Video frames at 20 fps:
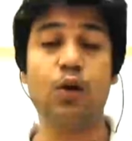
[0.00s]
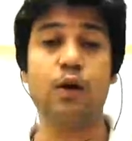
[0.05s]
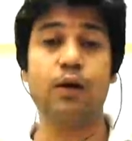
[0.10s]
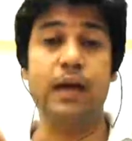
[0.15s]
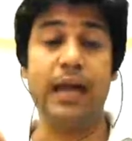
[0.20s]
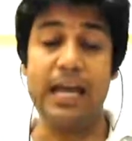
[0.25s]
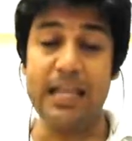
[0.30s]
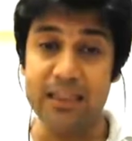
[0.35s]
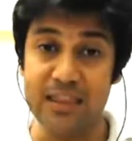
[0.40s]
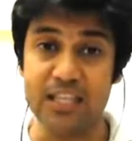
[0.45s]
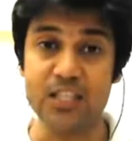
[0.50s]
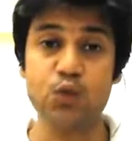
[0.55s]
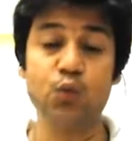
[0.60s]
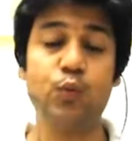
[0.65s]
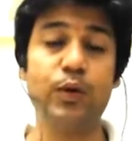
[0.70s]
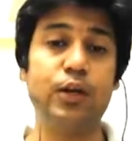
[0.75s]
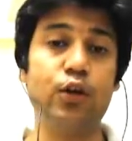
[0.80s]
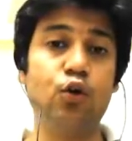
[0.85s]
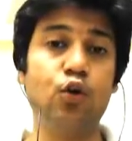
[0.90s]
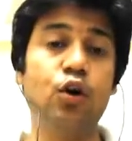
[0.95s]
in this
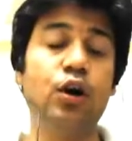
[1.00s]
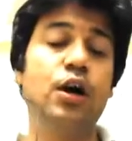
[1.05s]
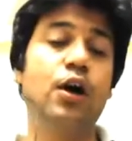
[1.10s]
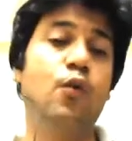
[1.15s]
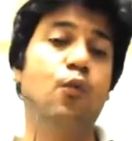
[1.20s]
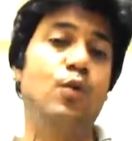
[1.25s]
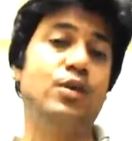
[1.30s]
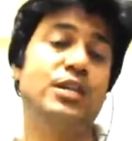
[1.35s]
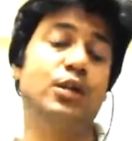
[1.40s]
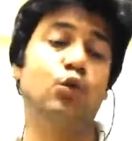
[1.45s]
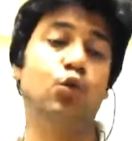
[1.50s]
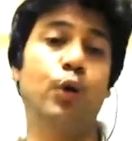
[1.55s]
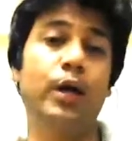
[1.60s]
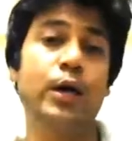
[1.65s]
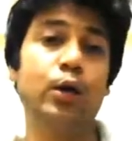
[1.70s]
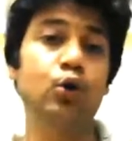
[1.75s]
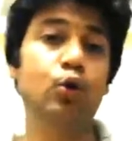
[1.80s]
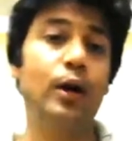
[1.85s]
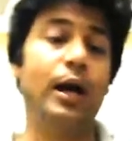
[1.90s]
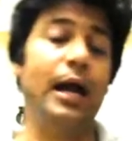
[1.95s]
video which are going to
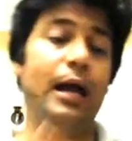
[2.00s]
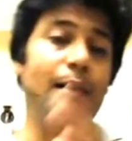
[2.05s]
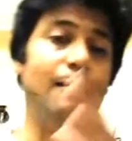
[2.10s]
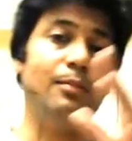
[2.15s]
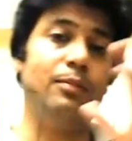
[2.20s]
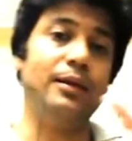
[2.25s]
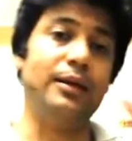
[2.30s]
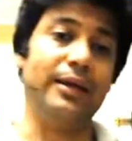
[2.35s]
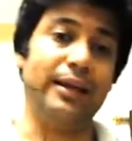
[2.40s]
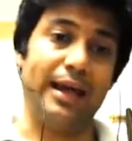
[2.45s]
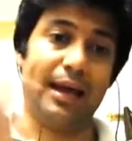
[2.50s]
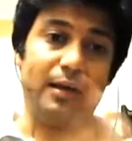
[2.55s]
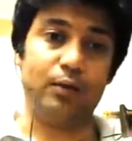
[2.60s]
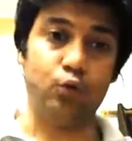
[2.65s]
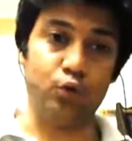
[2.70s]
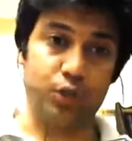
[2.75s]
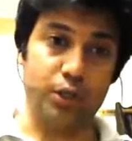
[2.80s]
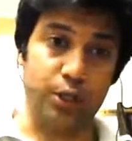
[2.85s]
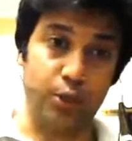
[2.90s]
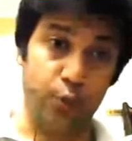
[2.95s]
help crack those
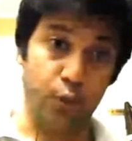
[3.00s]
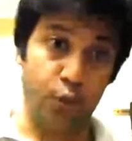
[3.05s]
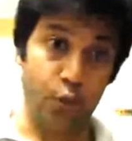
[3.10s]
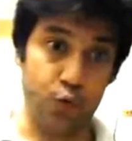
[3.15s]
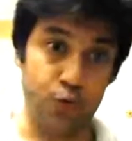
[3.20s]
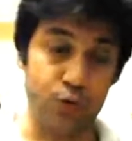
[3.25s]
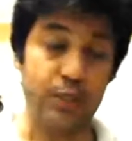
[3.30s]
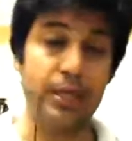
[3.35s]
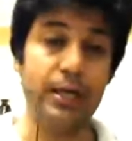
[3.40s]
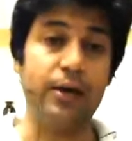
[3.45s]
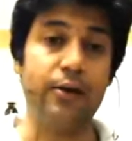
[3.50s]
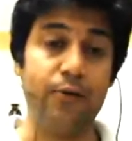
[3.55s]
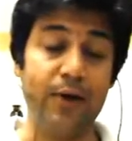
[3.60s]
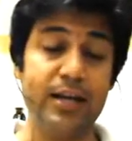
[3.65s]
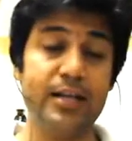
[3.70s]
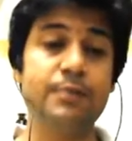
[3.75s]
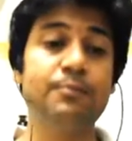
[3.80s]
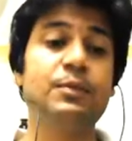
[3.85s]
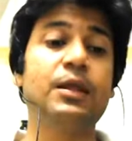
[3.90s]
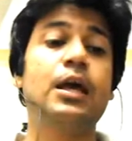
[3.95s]
interviews,
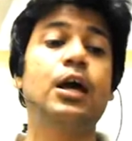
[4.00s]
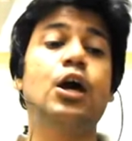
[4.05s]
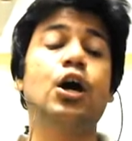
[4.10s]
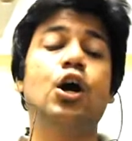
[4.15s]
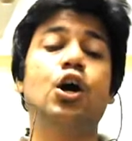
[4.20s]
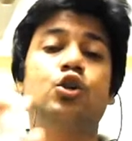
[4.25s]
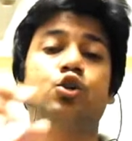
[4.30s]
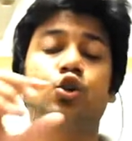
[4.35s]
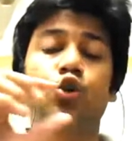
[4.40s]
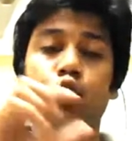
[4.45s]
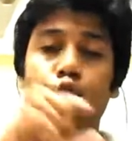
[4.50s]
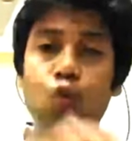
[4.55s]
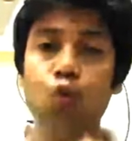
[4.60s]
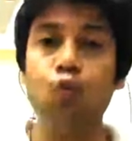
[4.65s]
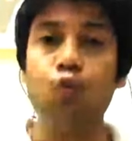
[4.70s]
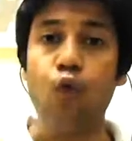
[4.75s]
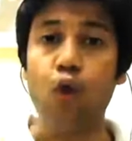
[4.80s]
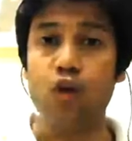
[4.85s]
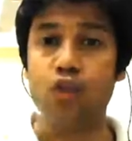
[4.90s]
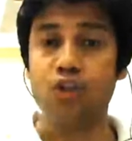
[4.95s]
right? So do
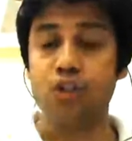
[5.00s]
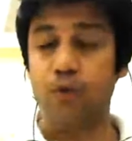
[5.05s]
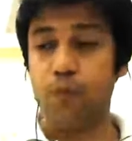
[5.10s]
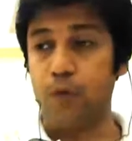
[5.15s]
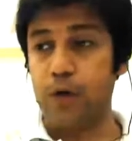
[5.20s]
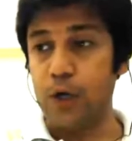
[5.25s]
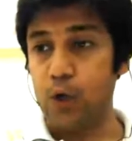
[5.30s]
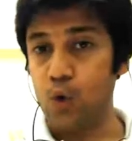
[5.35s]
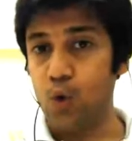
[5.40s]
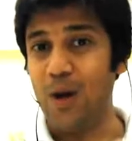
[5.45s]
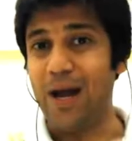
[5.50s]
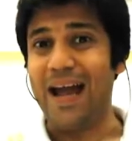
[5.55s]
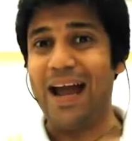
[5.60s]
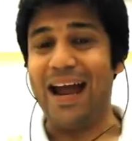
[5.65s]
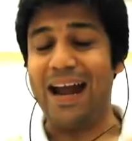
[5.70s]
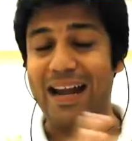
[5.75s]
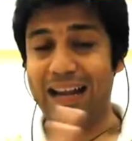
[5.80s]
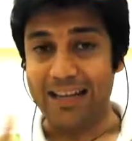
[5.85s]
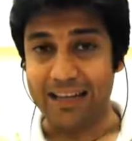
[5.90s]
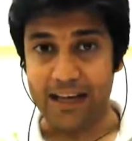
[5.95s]
watch the video
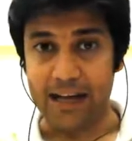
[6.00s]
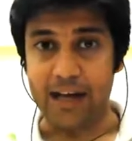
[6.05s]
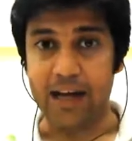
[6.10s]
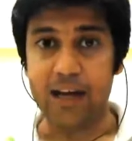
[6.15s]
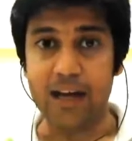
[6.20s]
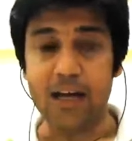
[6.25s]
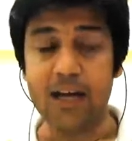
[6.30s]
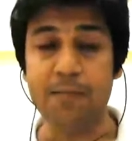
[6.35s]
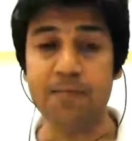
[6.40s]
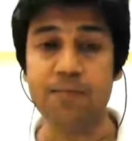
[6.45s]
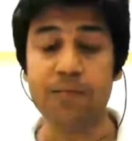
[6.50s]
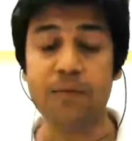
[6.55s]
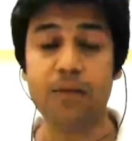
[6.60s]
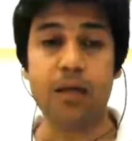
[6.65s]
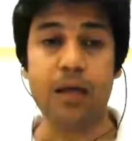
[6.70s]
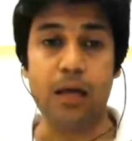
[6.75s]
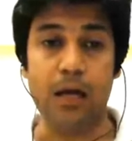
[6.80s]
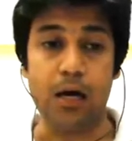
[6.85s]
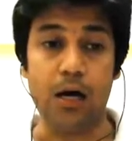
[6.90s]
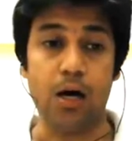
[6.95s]
entirely,
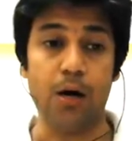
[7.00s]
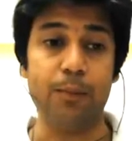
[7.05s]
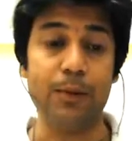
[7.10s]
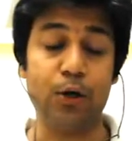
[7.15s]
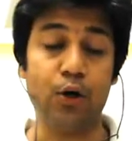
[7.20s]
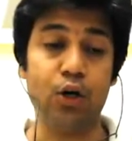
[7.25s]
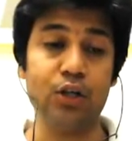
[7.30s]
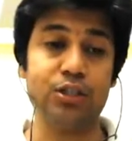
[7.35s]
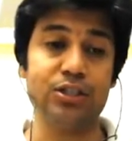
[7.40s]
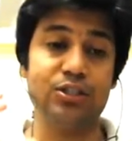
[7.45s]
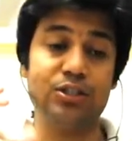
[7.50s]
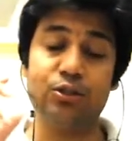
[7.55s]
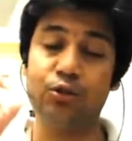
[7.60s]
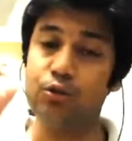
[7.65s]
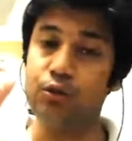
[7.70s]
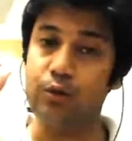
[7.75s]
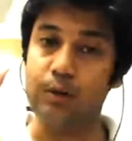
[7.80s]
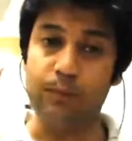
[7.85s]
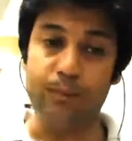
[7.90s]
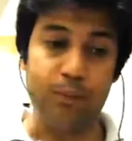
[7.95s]
because
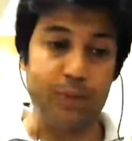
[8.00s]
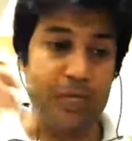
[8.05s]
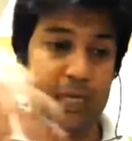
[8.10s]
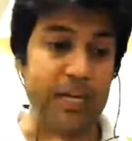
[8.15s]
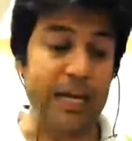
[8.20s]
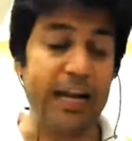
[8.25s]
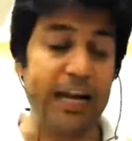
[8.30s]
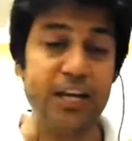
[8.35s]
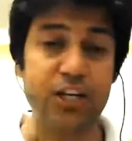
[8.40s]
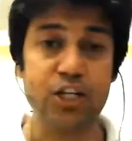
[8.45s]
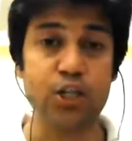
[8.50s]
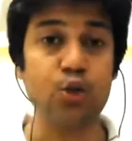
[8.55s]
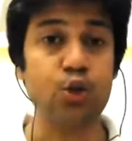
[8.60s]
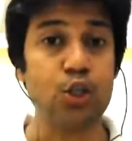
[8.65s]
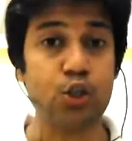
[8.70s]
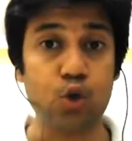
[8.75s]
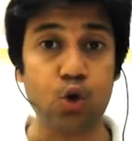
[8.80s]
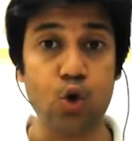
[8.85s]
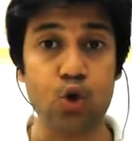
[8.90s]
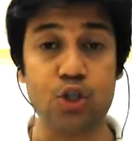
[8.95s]
in addition to the
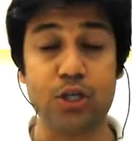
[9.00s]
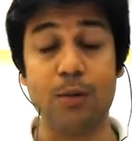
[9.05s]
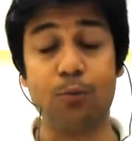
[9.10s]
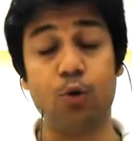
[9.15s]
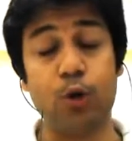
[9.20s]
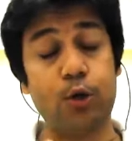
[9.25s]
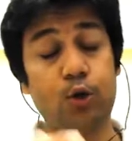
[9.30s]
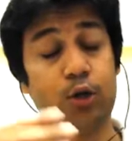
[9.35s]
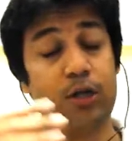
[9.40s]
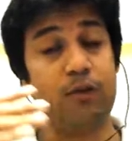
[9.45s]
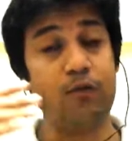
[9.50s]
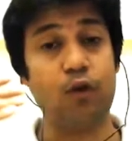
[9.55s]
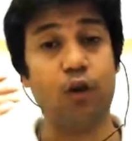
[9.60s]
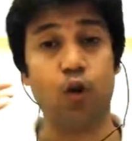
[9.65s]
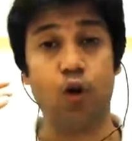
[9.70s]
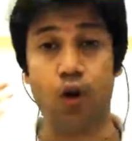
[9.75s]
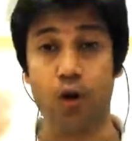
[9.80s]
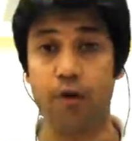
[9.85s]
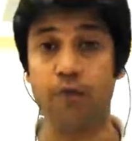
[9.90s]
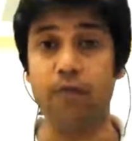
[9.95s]
solution, I'm going to give you a
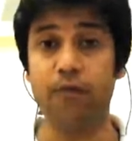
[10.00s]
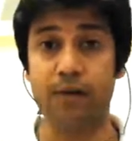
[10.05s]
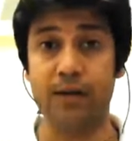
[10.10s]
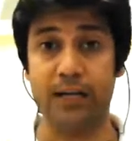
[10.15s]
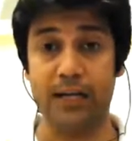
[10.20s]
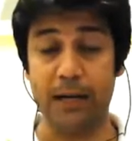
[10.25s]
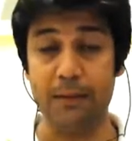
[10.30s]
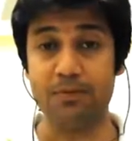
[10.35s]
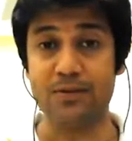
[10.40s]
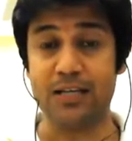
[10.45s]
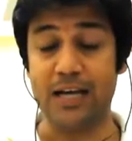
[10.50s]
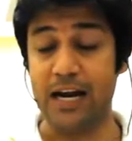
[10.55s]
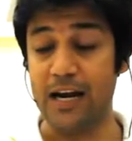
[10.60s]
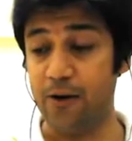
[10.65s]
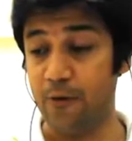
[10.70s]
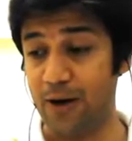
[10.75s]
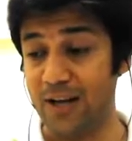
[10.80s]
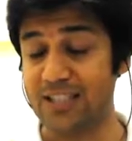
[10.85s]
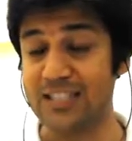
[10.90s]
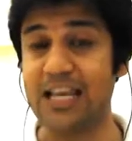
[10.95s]
lot of tips and
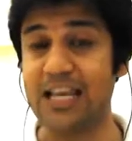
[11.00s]
tricks.